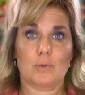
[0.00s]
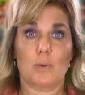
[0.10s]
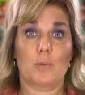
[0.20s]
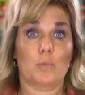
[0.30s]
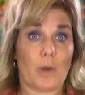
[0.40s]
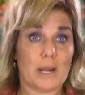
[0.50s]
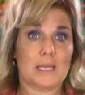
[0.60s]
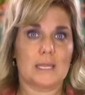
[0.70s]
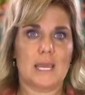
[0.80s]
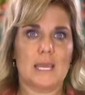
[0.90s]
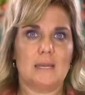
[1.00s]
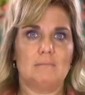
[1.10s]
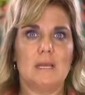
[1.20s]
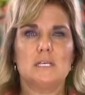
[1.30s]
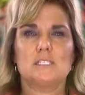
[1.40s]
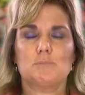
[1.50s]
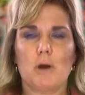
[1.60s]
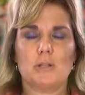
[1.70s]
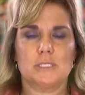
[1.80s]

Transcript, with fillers: or when we're running late. Small